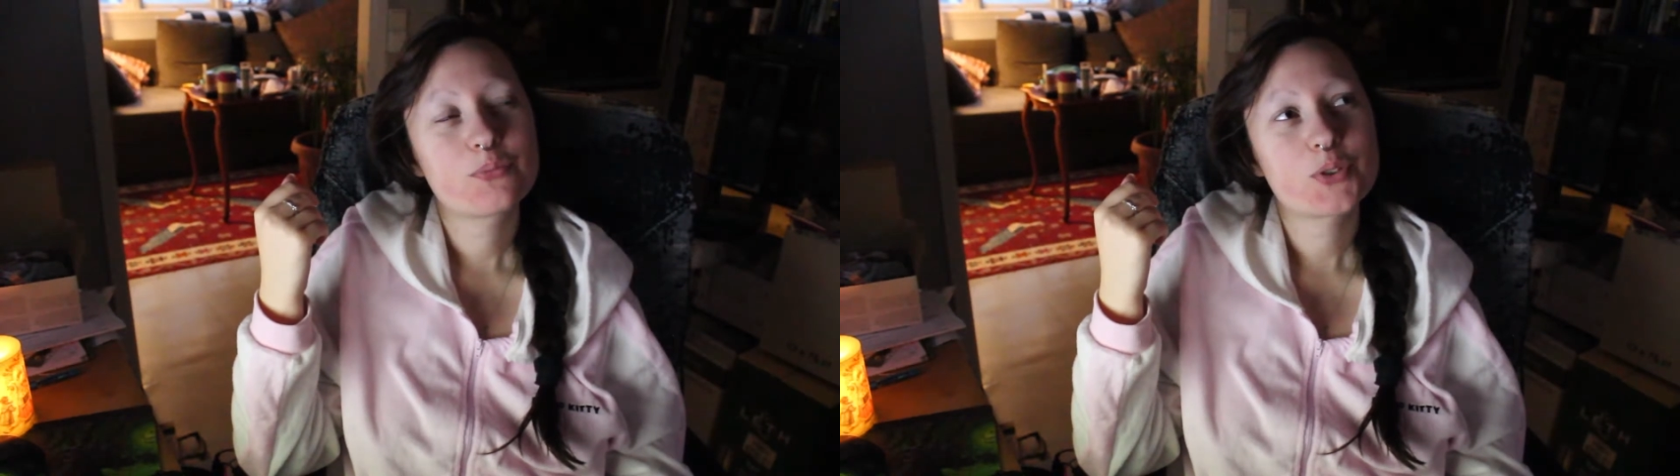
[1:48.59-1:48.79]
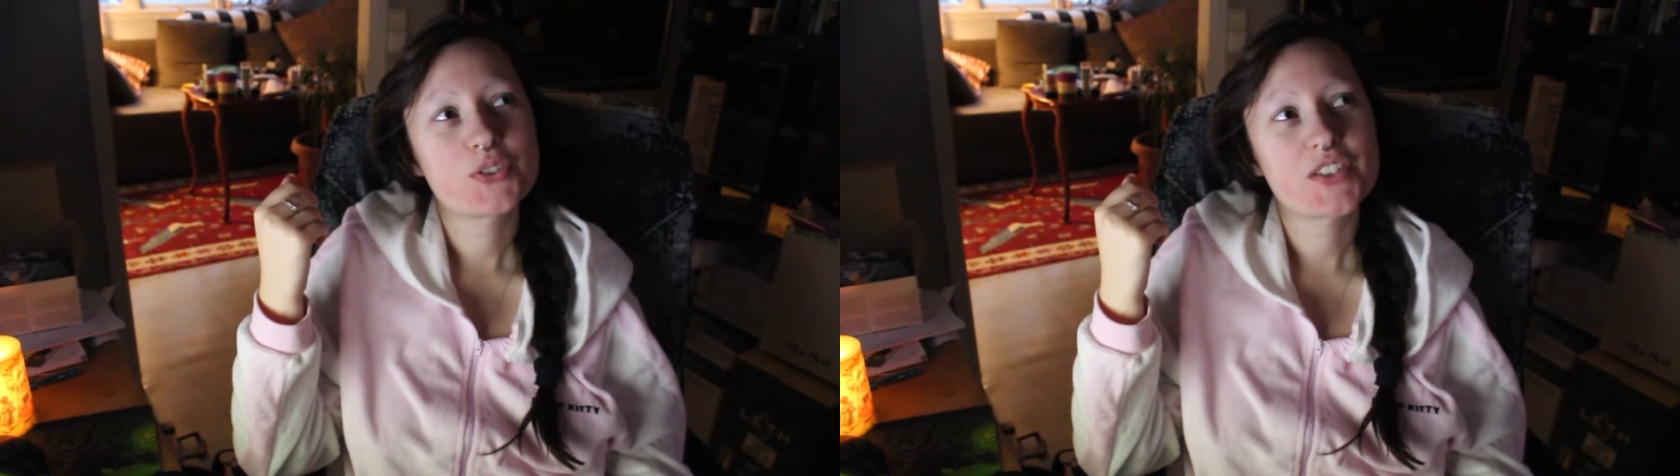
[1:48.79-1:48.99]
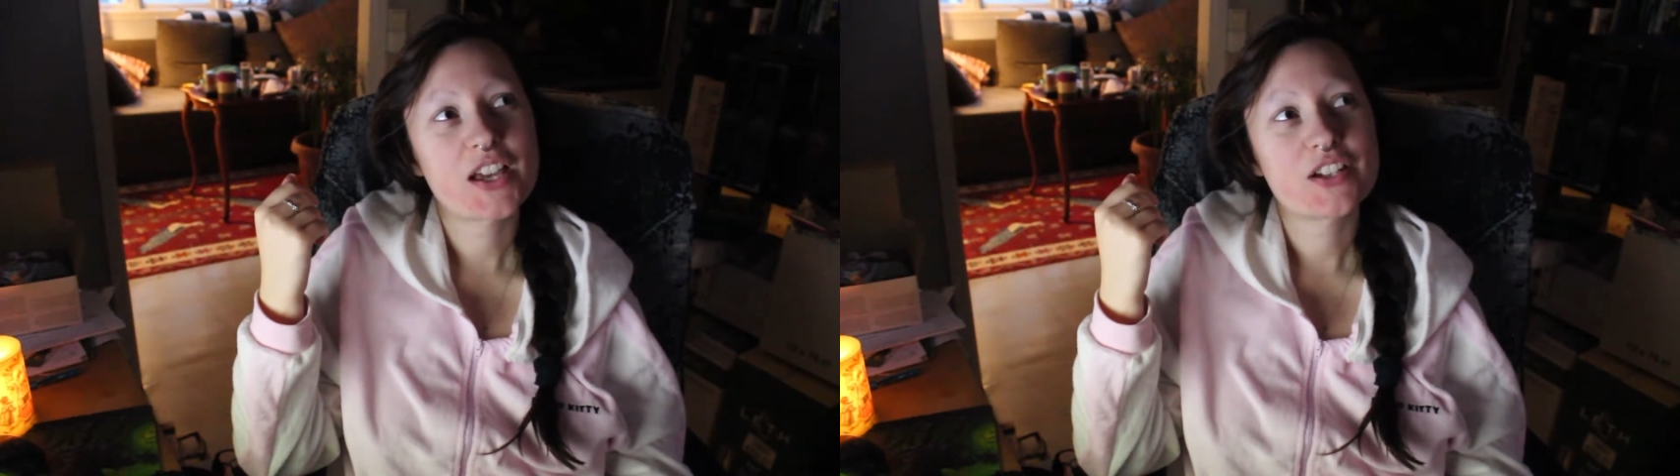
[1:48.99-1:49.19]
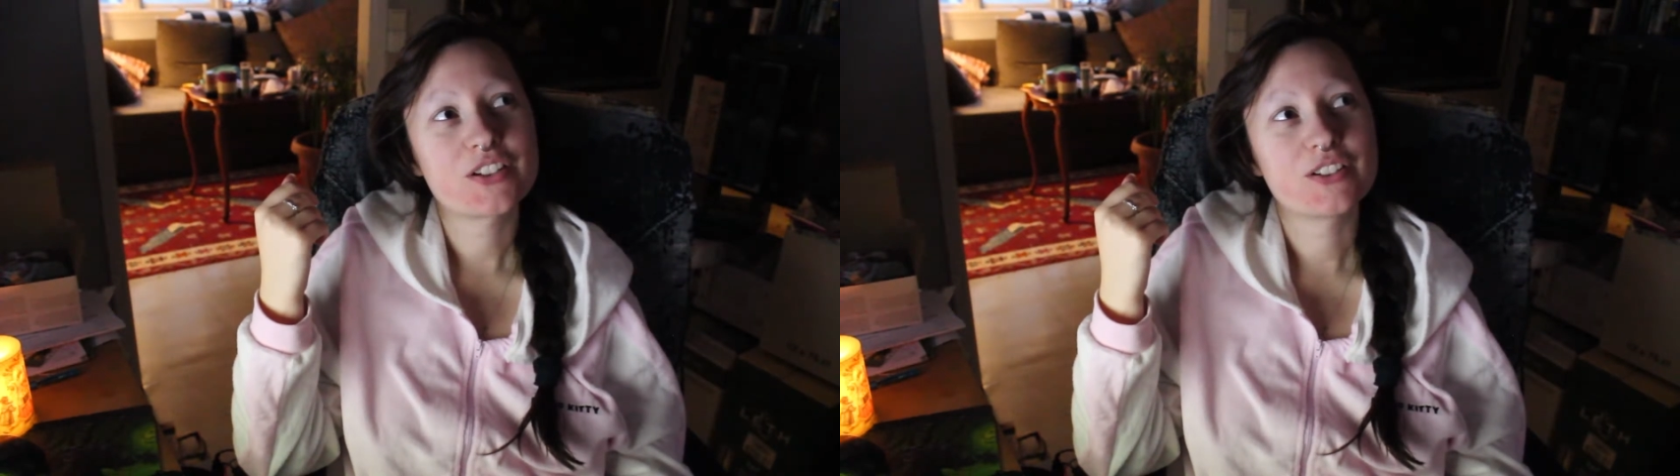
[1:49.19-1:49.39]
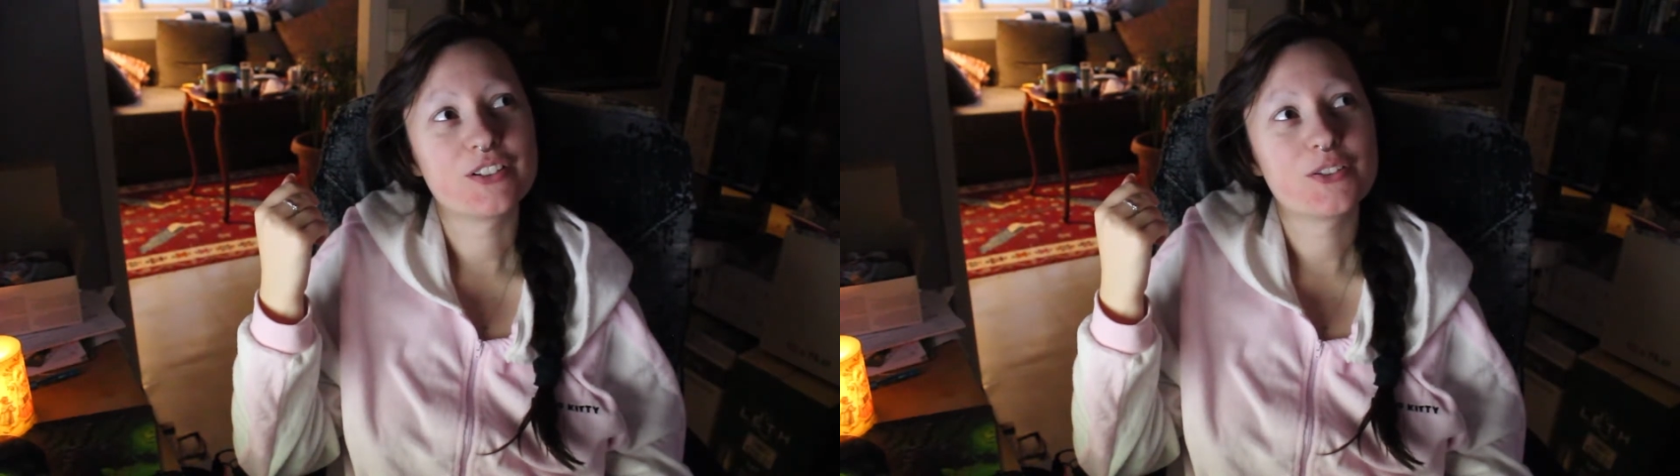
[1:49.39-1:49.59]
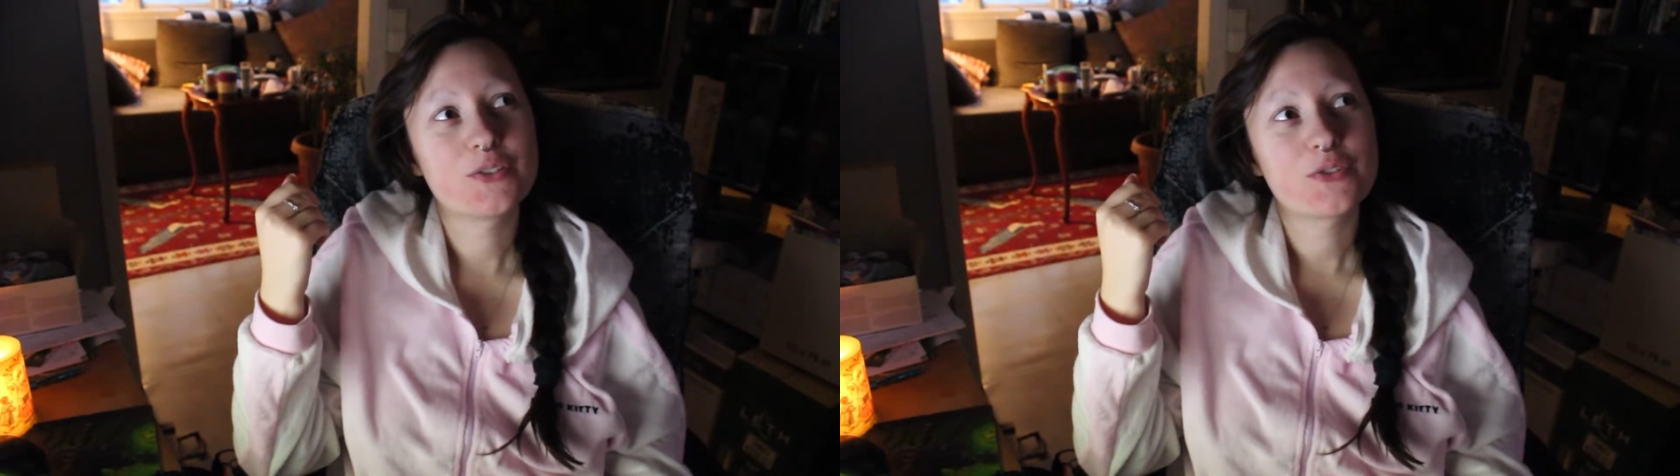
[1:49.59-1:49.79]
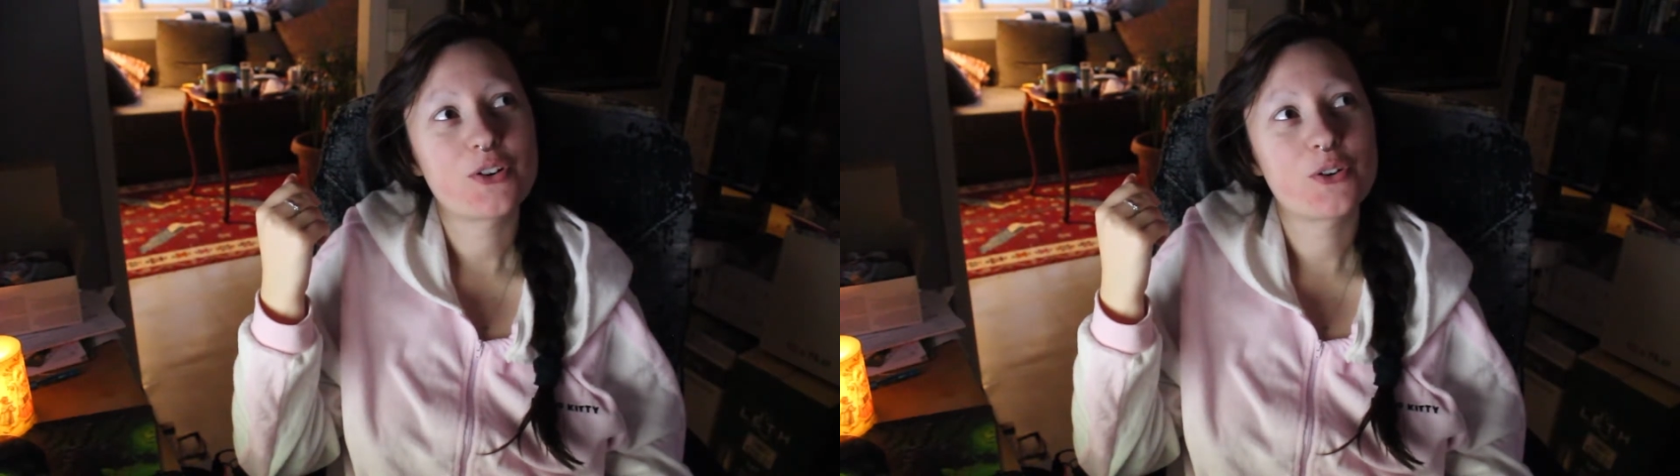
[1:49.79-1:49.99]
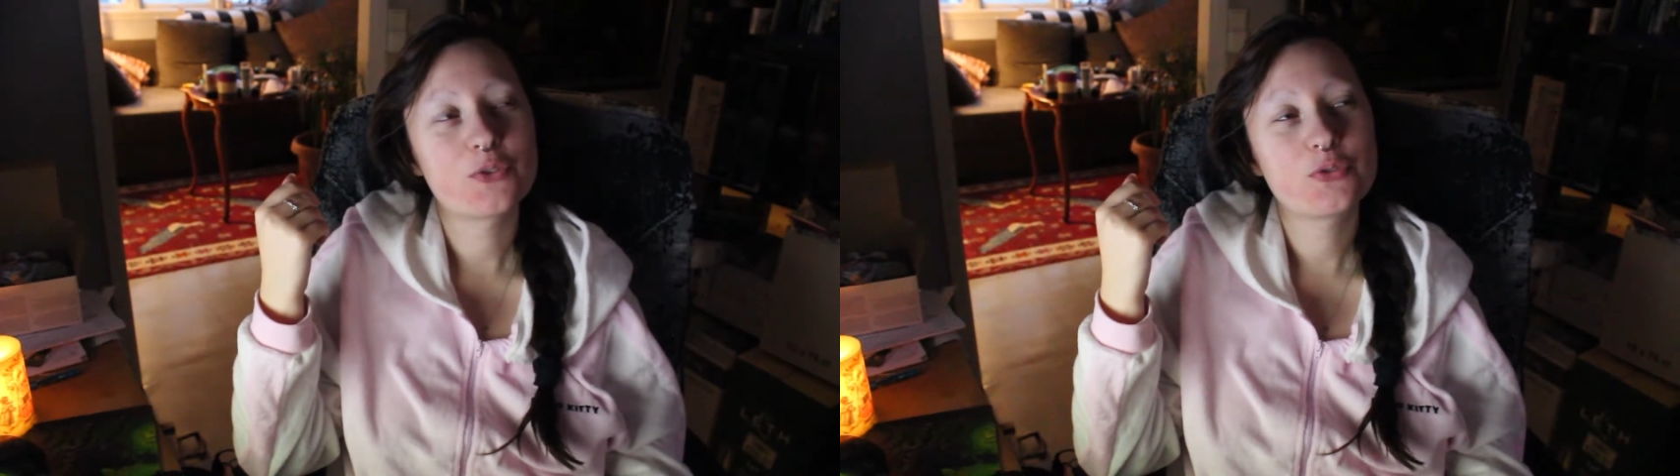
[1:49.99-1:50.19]
procession
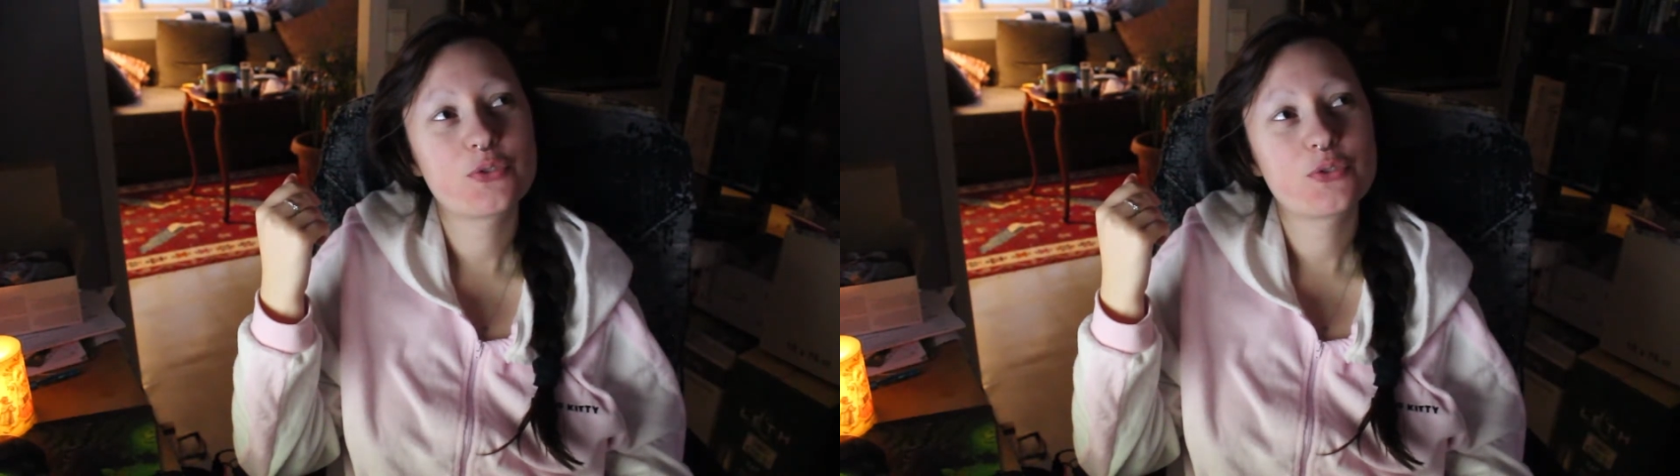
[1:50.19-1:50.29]
of